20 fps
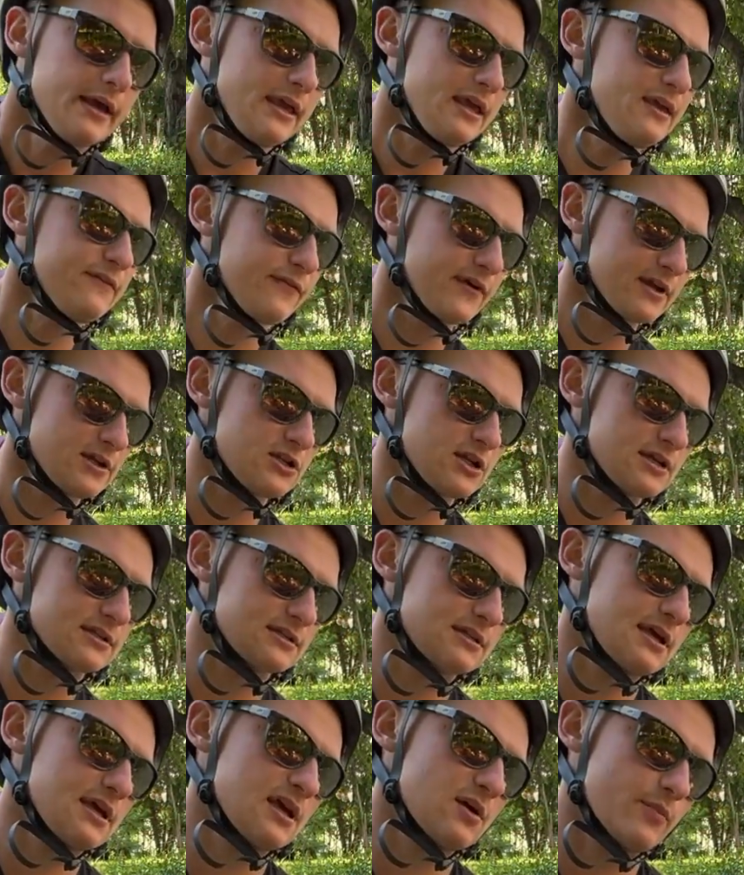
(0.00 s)
If I
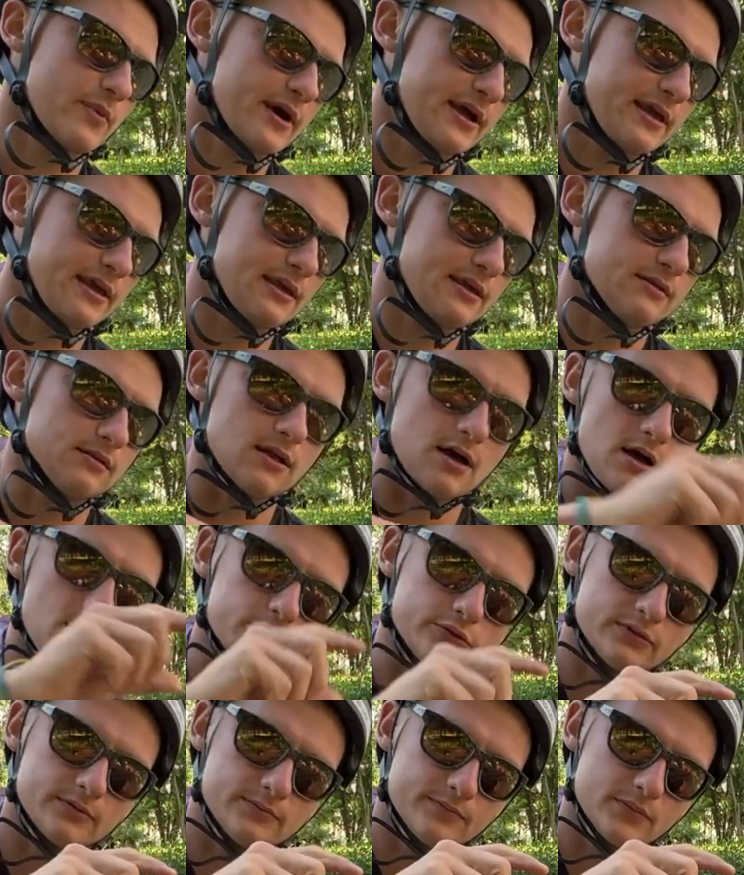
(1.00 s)
just take my heel
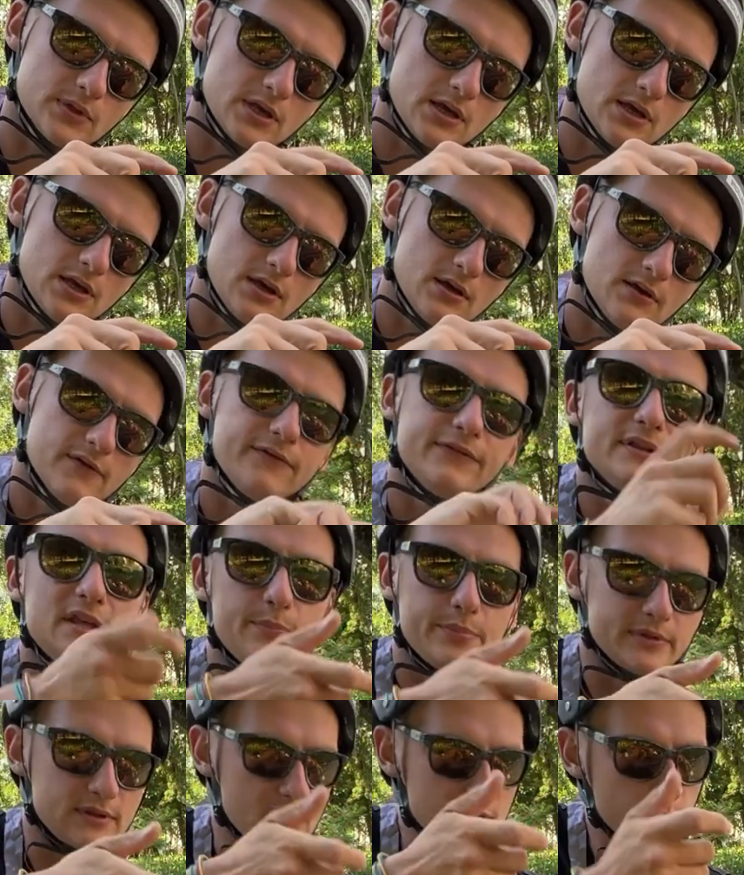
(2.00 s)
out,
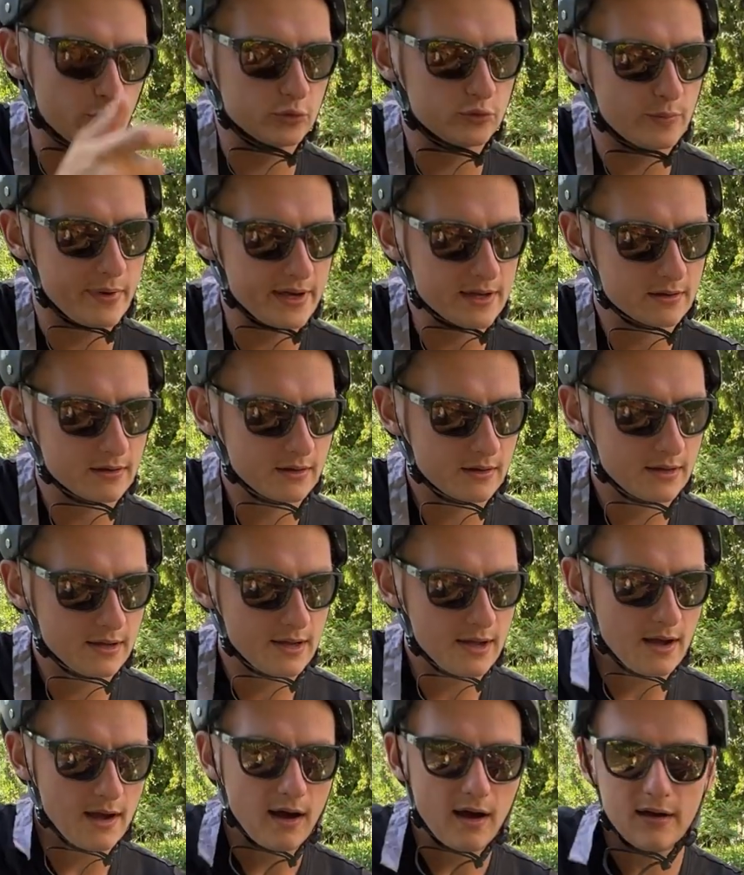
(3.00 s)
flip it and put back,
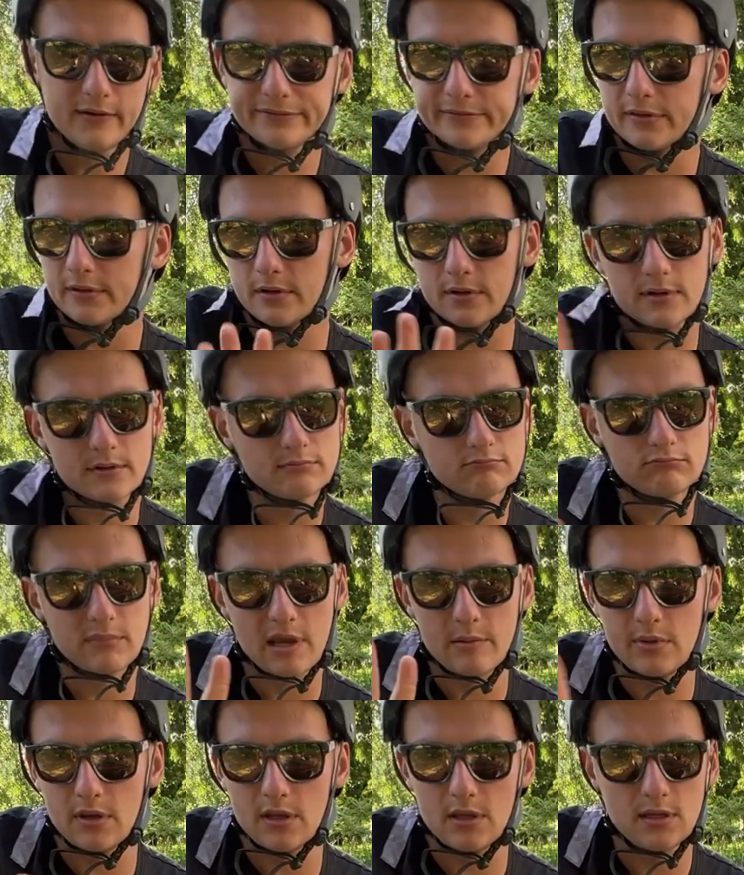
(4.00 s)
after
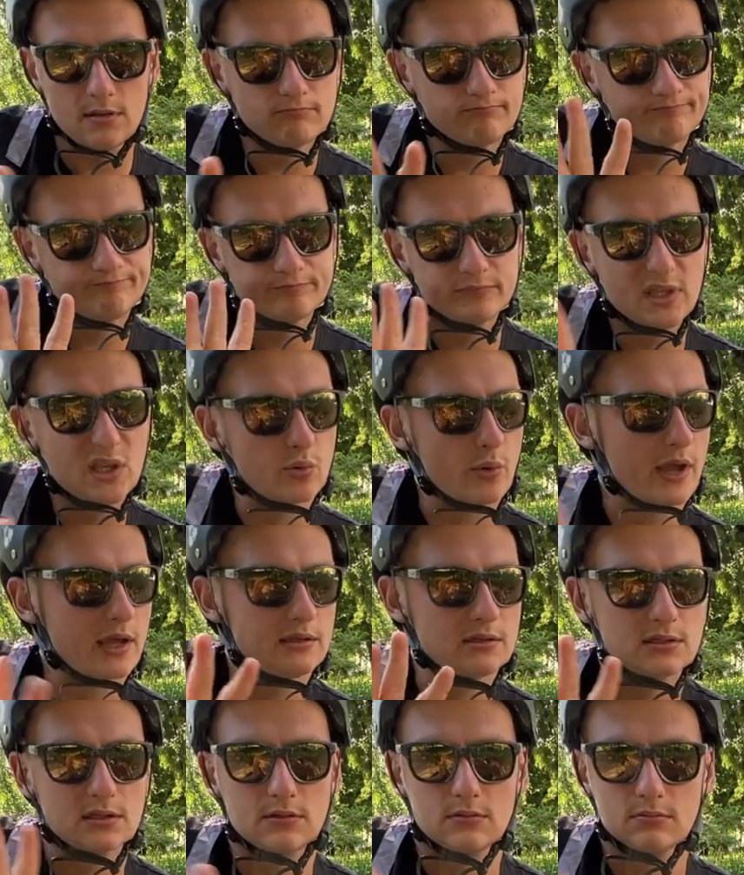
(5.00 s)
maybe
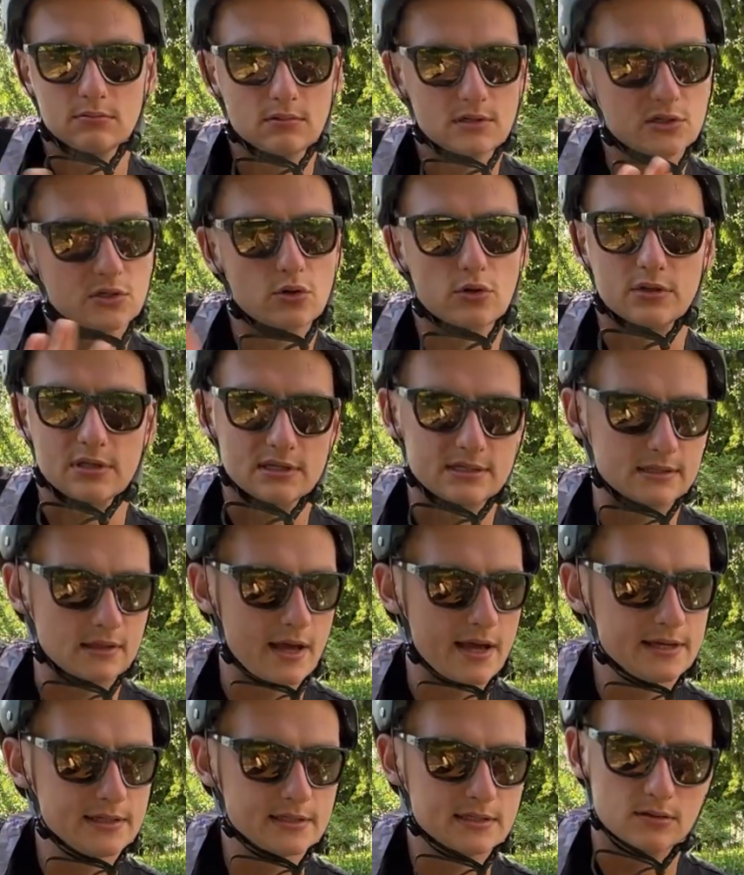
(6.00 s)
20-30
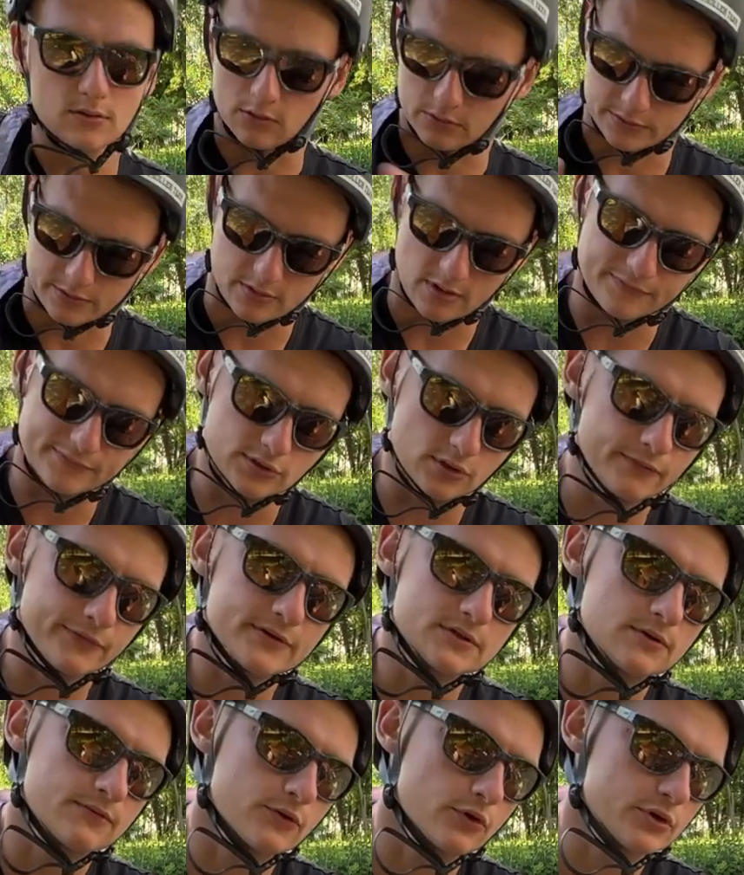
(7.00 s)
slides on the rough
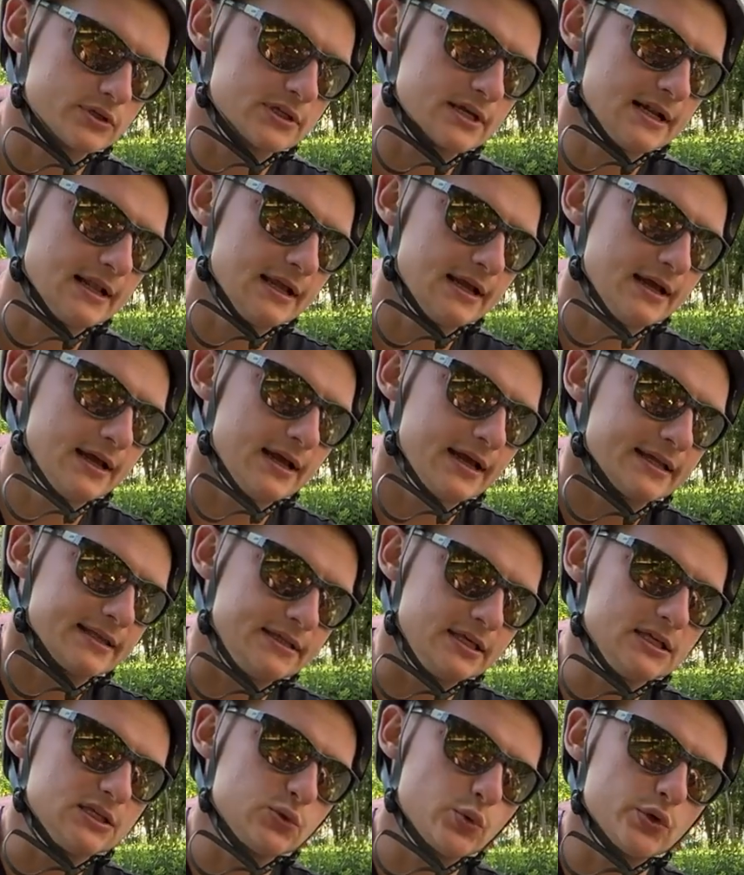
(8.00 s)
surface, of course,
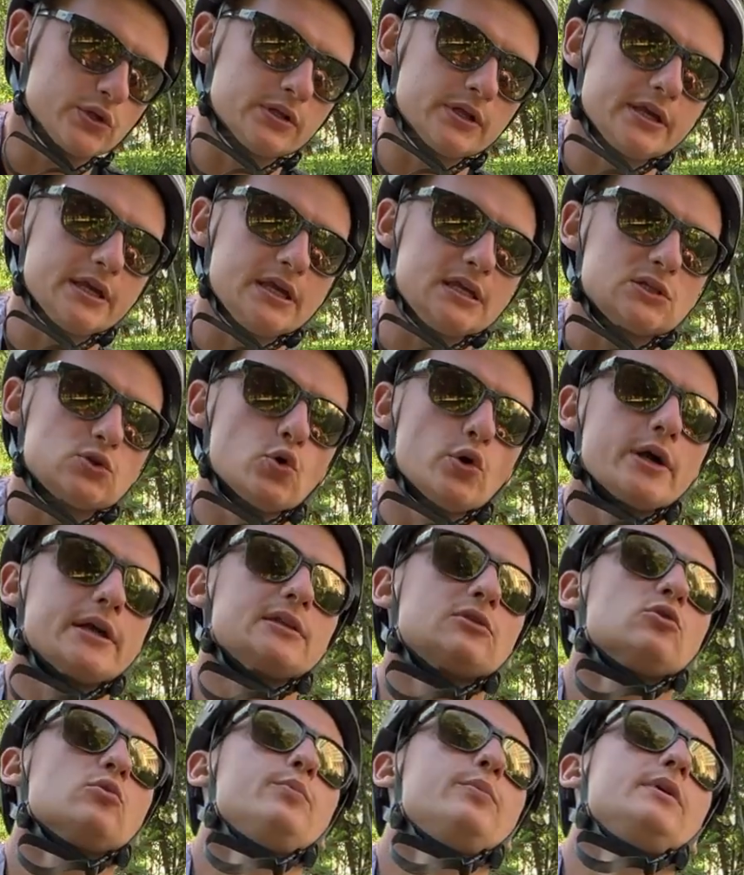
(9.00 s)
this wheel is
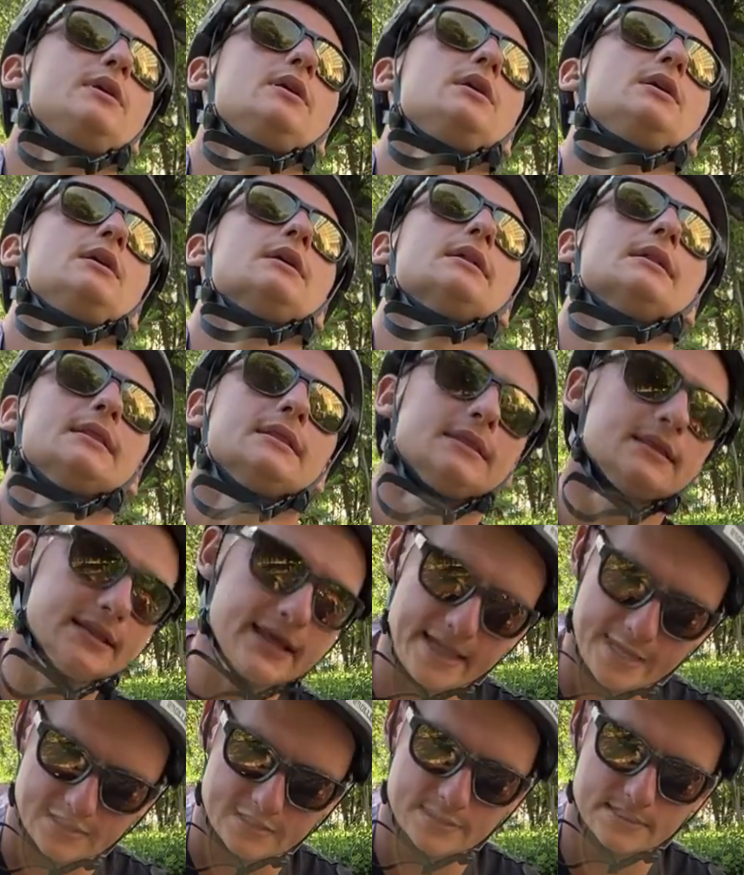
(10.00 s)
going to be
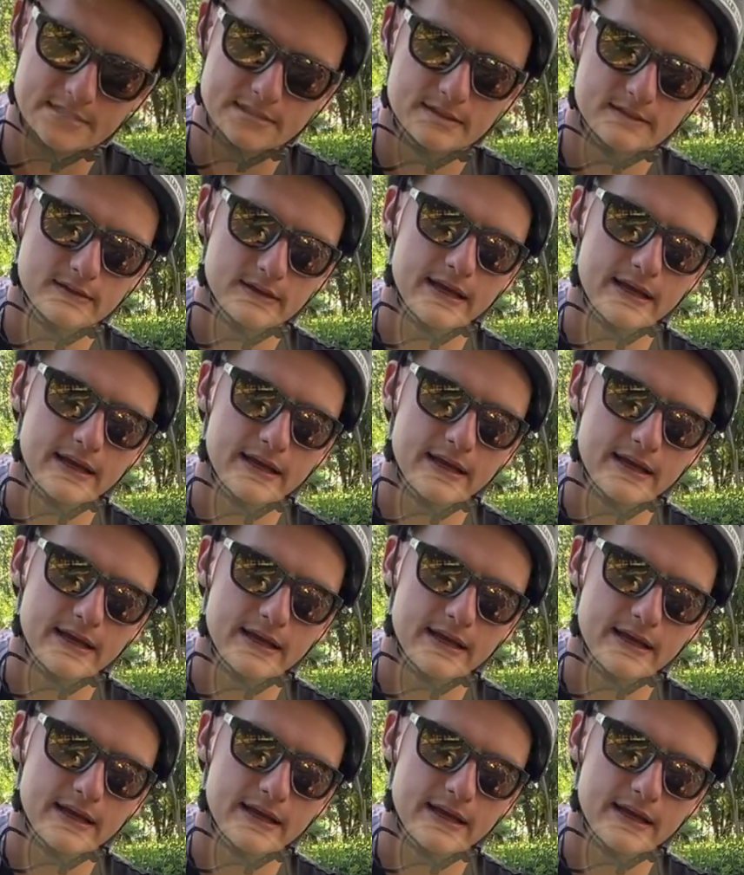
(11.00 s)
less,